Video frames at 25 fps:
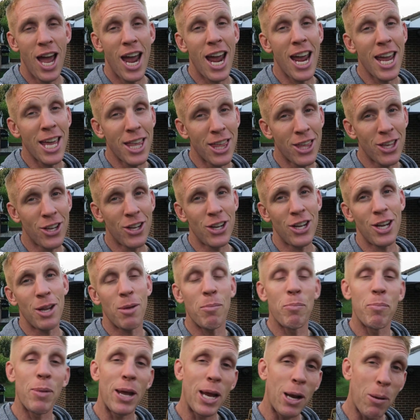
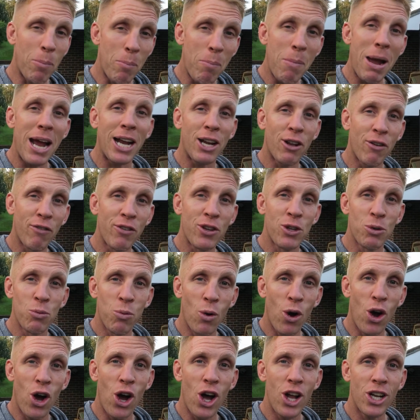Ethan, being a man of his
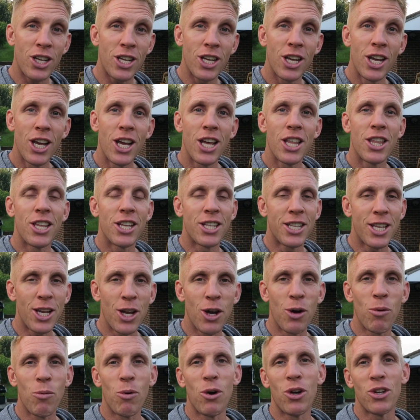word, the
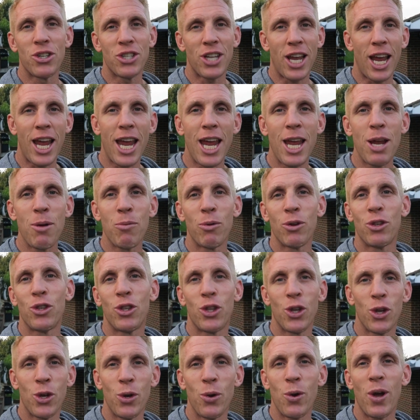deal was that he would
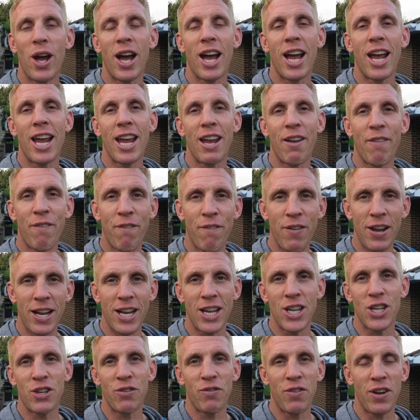do a
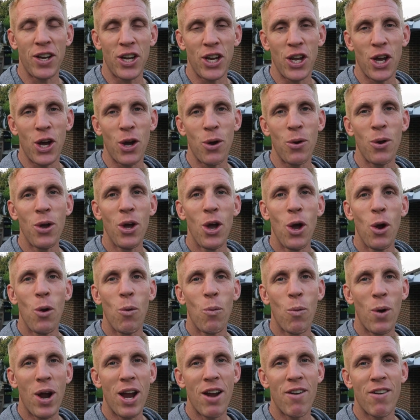fitness video
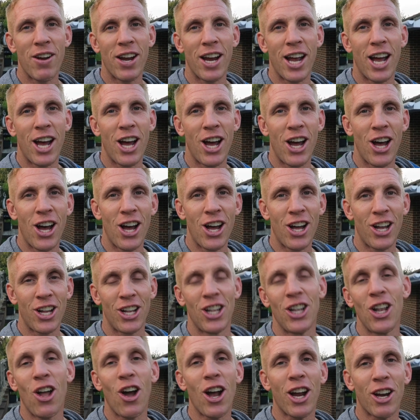wearing a
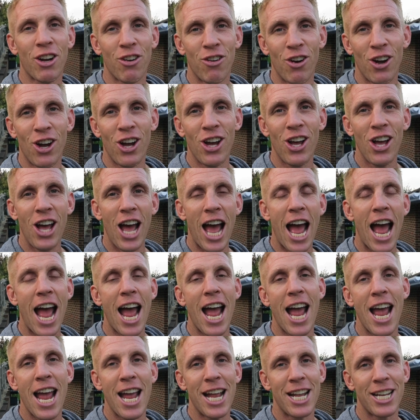lycra
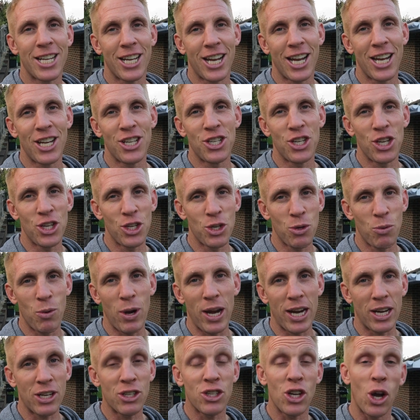and a ginger
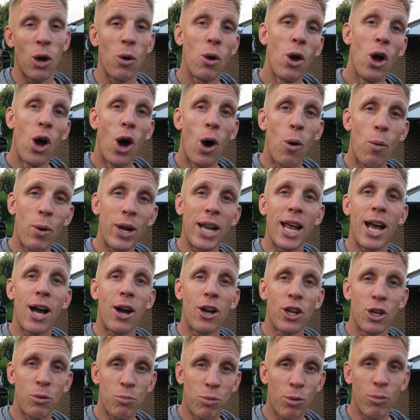wig. So I went
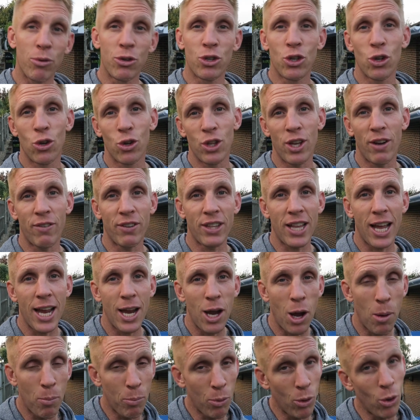out, you probably saw the other day,
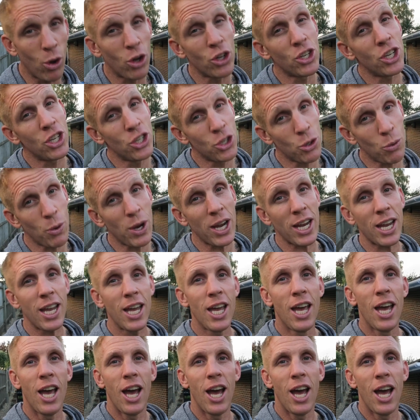I bought a ginger wig,